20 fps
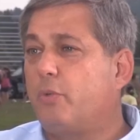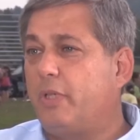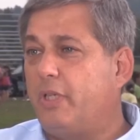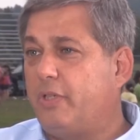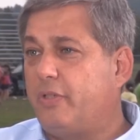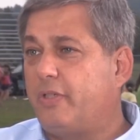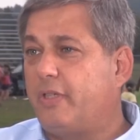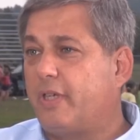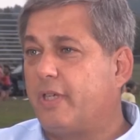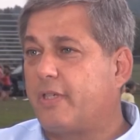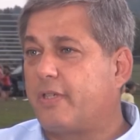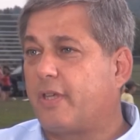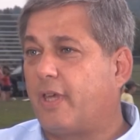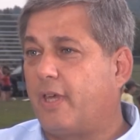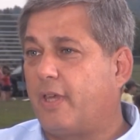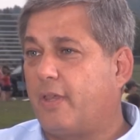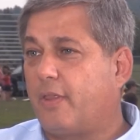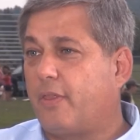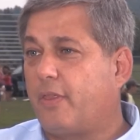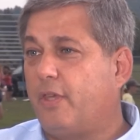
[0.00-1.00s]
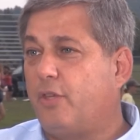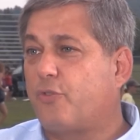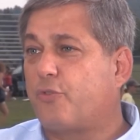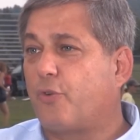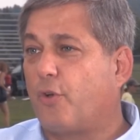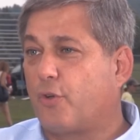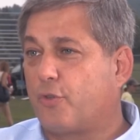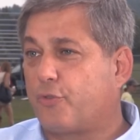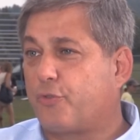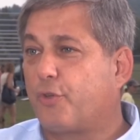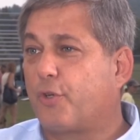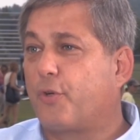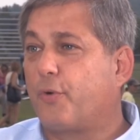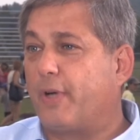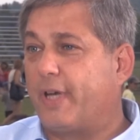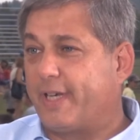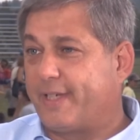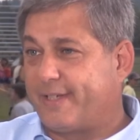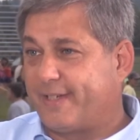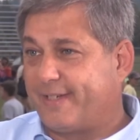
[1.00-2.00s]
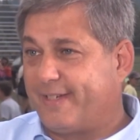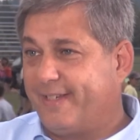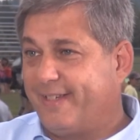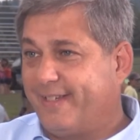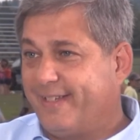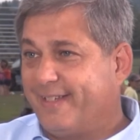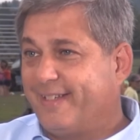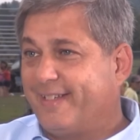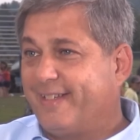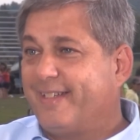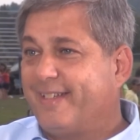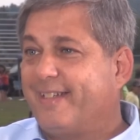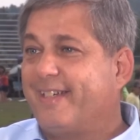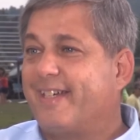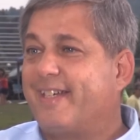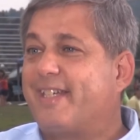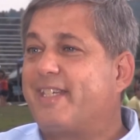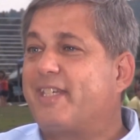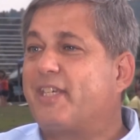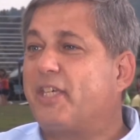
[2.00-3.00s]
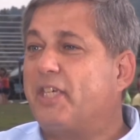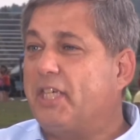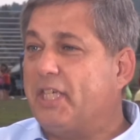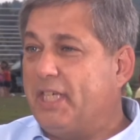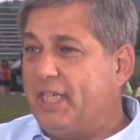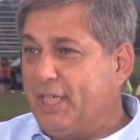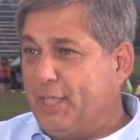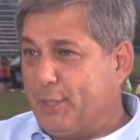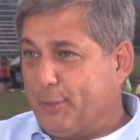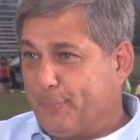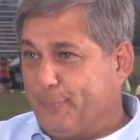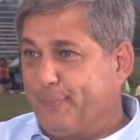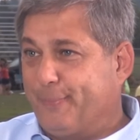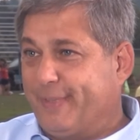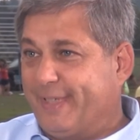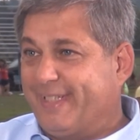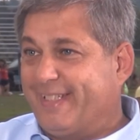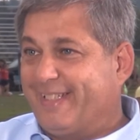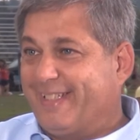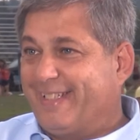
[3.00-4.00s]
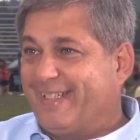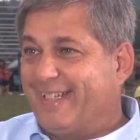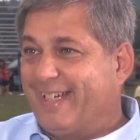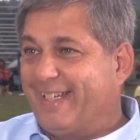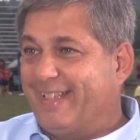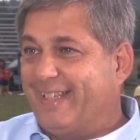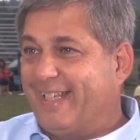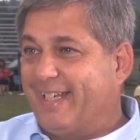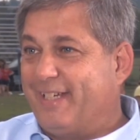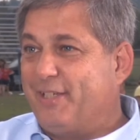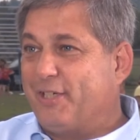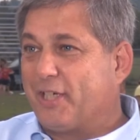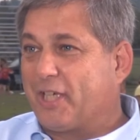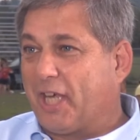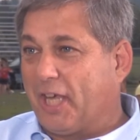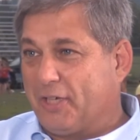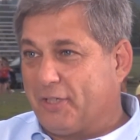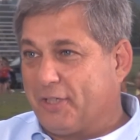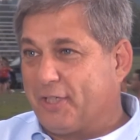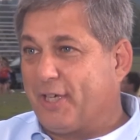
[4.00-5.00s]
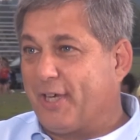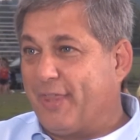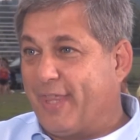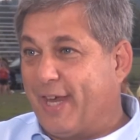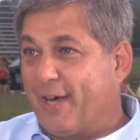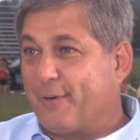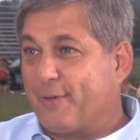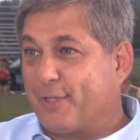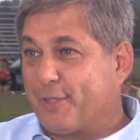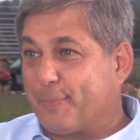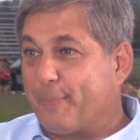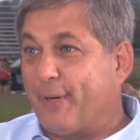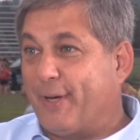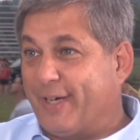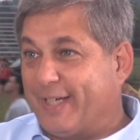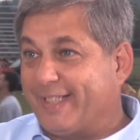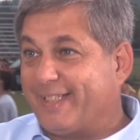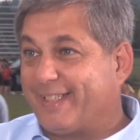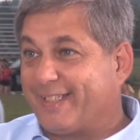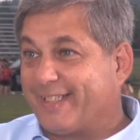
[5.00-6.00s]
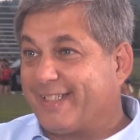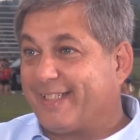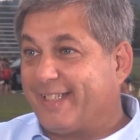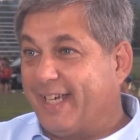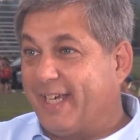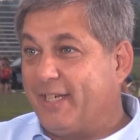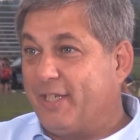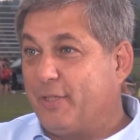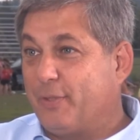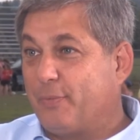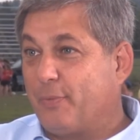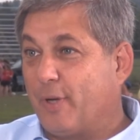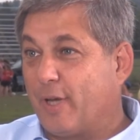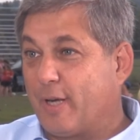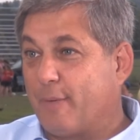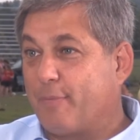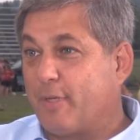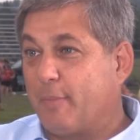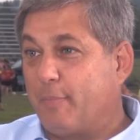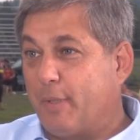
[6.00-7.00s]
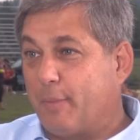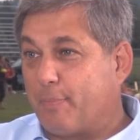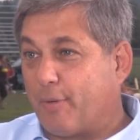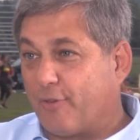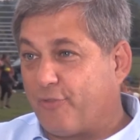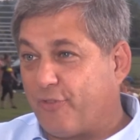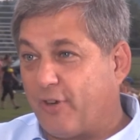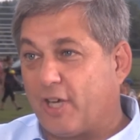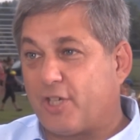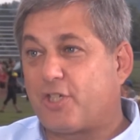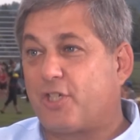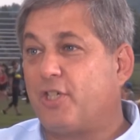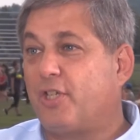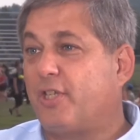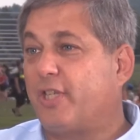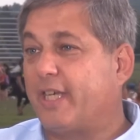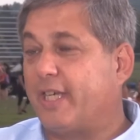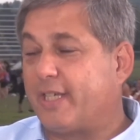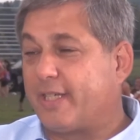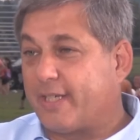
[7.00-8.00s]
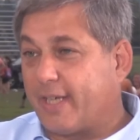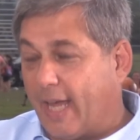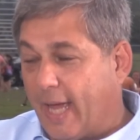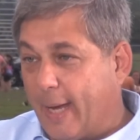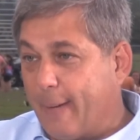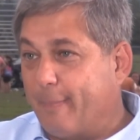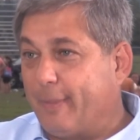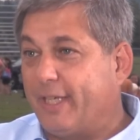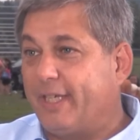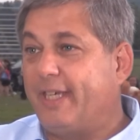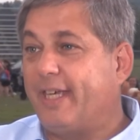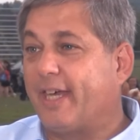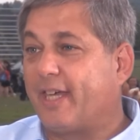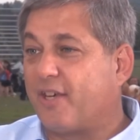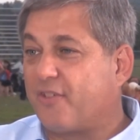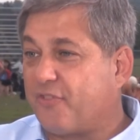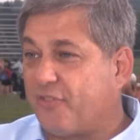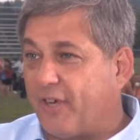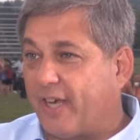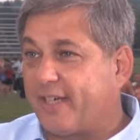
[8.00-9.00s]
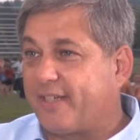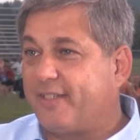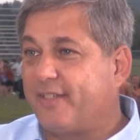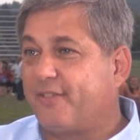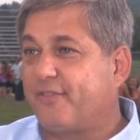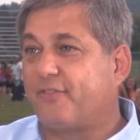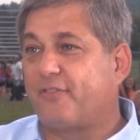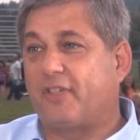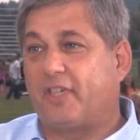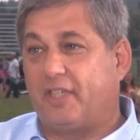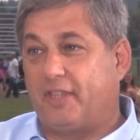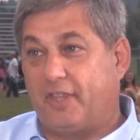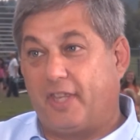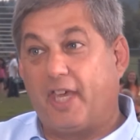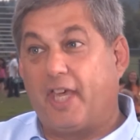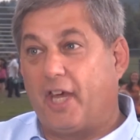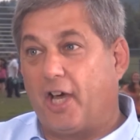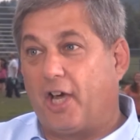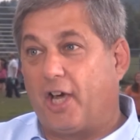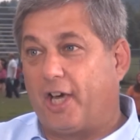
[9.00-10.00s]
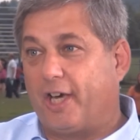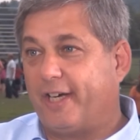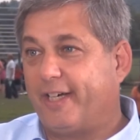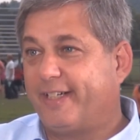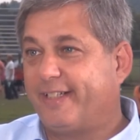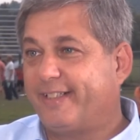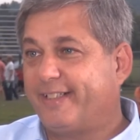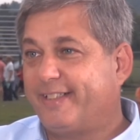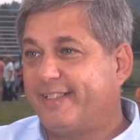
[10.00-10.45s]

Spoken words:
too easy to take these folks for granted until you need them. And then you're counting on that response. And you want them to be professional and timely and effective, and they are.